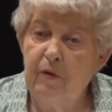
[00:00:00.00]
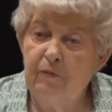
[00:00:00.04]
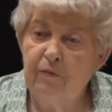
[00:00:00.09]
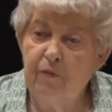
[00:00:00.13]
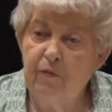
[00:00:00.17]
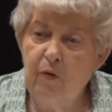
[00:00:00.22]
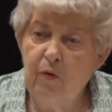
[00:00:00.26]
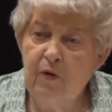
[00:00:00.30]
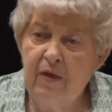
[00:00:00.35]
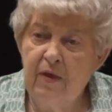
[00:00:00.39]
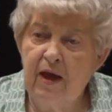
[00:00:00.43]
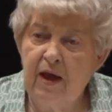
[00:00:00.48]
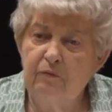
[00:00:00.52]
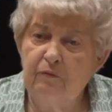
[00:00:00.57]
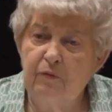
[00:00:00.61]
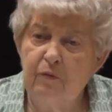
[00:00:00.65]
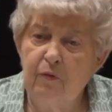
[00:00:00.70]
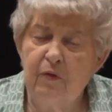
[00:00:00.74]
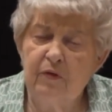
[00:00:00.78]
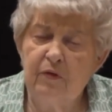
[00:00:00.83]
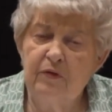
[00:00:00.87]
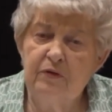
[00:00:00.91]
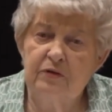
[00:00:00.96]
Before
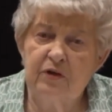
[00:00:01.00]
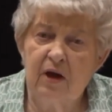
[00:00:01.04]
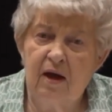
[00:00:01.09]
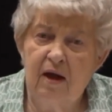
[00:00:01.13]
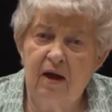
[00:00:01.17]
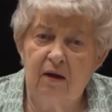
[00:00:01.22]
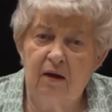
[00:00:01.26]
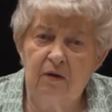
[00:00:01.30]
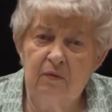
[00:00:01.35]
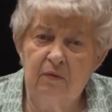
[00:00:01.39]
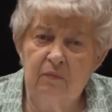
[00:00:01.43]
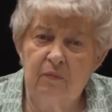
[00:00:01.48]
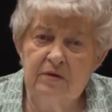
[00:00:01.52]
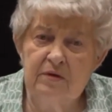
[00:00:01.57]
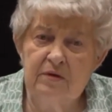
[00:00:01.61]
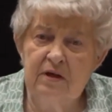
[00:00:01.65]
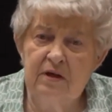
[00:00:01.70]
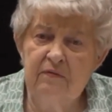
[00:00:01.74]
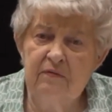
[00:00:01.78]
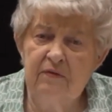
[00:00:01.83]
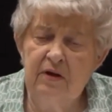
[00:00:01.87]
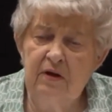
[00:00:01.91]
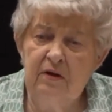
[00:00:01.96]
that fourth child
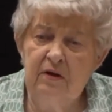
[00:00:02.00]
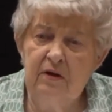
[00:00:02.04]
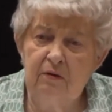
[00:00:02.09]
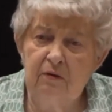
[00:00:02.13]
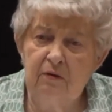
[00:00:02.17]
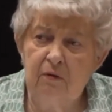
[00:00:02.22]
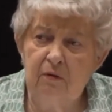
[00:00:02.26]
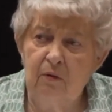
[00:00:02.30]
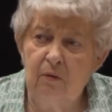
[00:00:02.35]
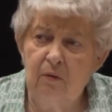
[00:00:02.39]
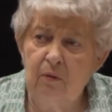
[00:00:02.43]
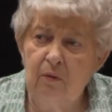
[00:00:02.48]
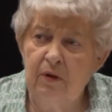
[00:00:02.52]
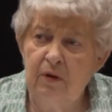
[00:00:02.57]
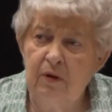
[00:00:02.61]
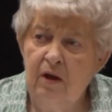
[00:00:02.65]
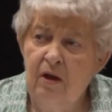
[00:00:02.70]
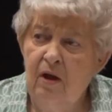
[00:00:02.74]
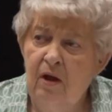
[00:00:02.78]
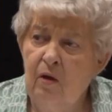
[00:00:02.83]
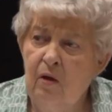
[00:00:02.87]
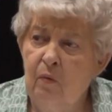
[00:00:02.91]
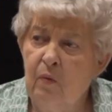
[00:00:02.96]
was even a year
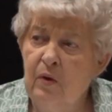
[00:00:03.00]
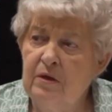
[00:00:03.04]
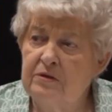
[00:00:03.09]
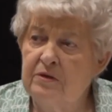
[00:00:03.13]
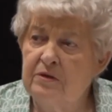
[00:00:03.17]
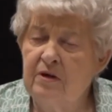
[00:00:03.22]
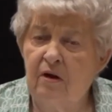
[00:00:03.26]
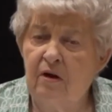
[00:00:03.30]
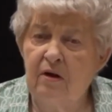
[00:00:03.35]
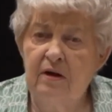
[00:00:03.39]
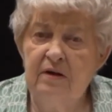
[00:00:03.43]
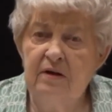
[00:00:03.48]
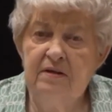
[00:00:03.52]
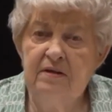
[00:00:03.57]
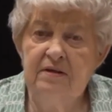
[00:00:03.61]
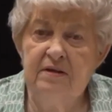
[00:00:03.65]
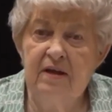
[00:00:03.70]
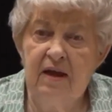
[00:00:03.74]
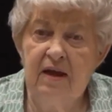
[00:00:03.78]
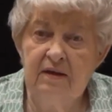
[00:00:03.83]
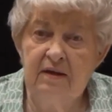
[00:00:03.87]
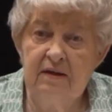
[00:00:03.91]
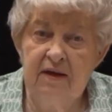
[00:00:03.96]
old, we
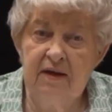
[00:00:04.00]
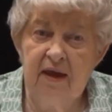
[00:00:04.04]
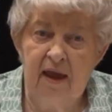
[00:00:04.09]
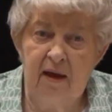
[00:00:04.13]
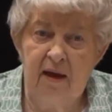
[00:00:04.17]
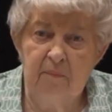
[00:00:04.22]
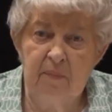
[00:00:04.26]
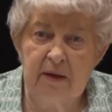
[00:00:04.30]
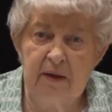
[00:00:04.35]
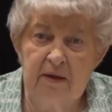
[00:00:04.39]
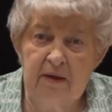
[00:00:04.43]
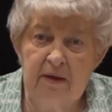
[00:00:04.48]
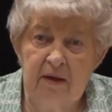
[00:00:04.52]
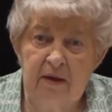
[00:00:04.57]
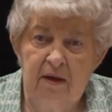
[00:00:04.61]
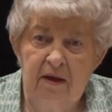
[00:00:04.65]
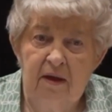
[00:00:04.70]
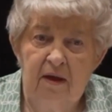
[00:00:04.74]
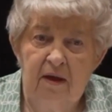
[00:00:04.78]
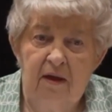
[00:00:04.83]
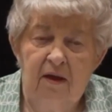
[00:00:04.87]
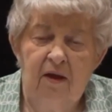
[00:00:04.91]
started tent camping.